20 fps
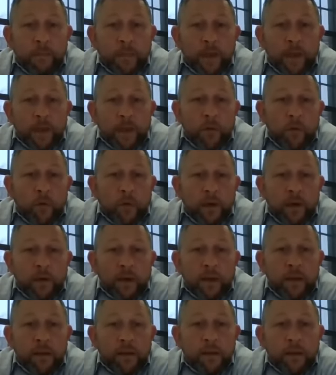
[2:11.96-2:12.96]

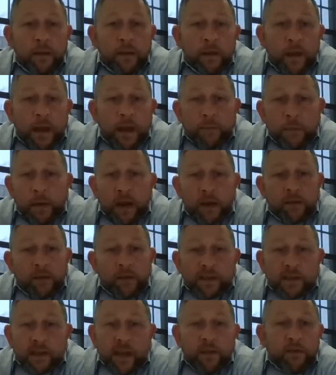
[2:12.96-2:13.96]
accordingly. Um, health
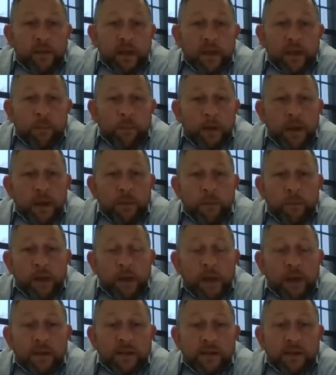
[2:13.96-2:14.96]
and safety committee
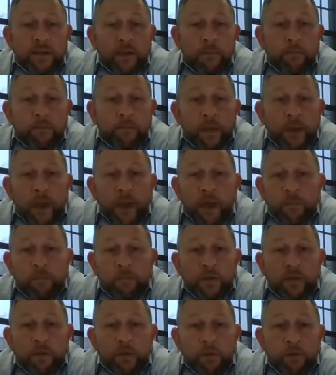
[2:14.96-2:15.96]
meetings, um,
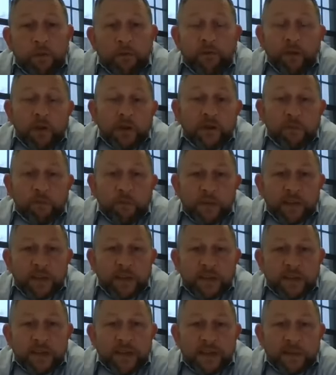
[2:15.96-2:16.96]
doing reviews of risk
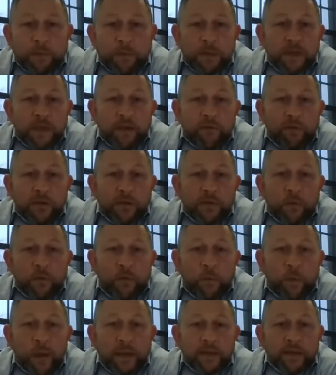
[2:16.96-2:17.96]
assessments every 12
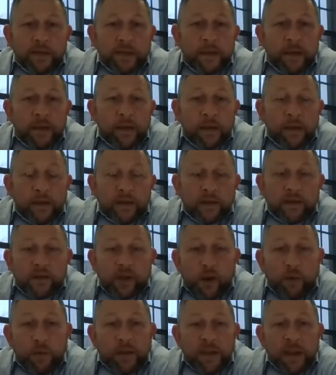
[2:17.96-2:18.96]
months to
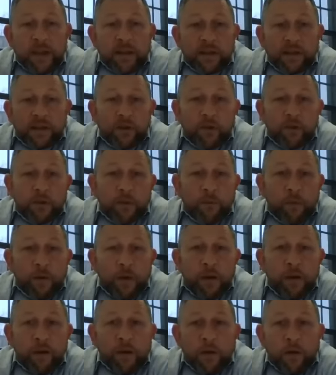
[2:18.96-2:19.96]
show again, too, that
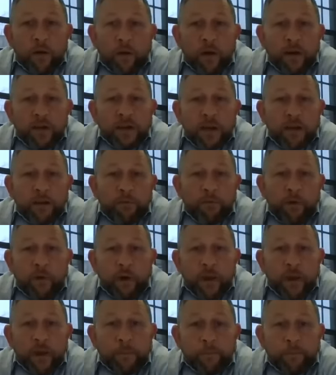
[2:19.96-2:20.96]
we're
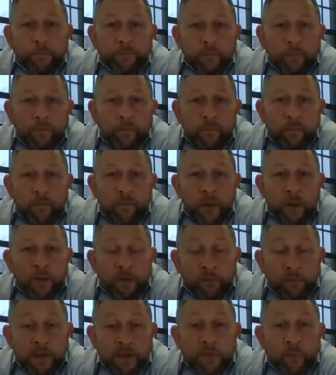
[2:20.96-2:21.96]
identifying the
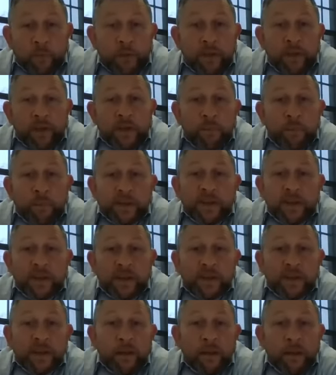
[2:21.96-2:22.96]
risk within the
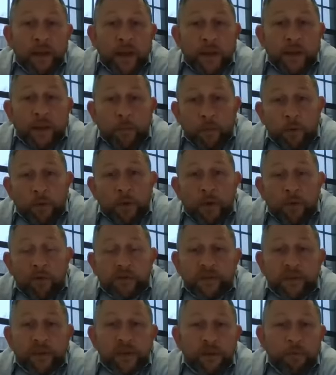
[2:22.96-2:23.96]
business and that we're
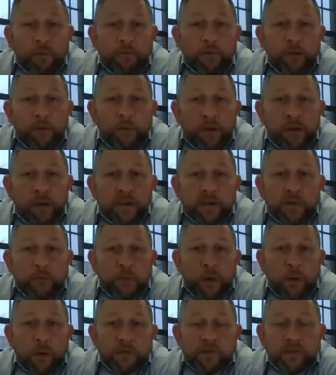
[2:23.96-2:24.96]
constantly reviewing it as
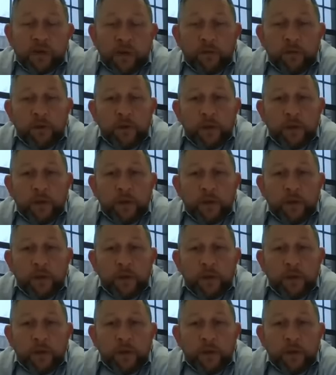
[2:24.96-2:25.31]
well. So,